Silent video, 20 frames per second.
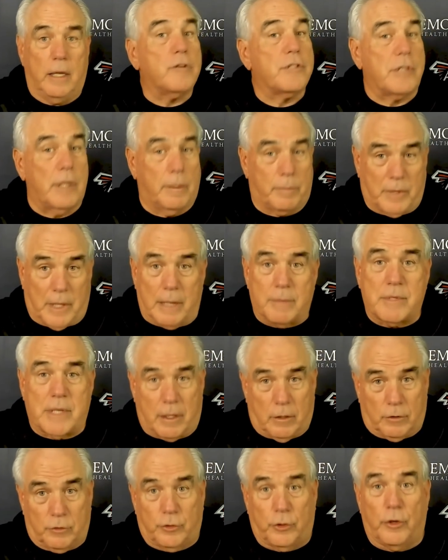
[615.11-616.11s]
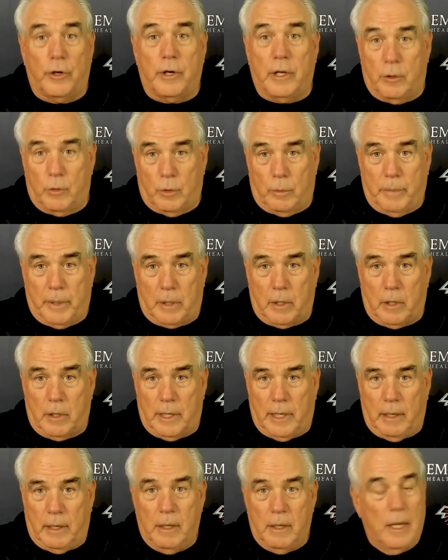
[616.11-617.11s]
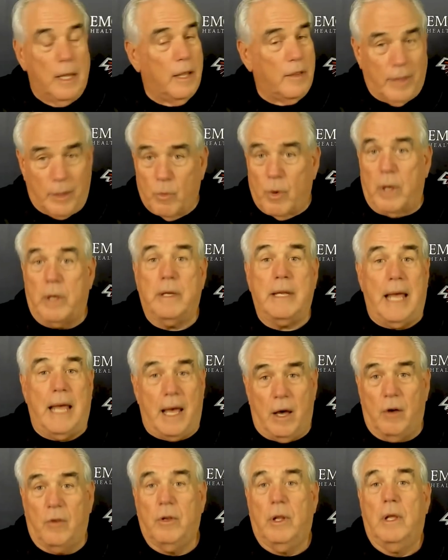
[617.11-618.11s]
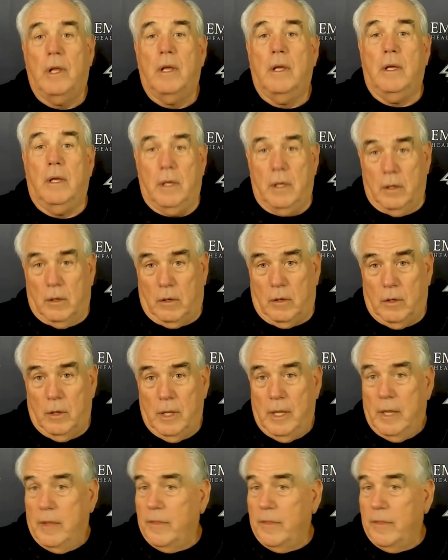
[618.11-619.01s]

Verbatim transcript: And sometimes that'll turn into a bigger gain. They run downhill.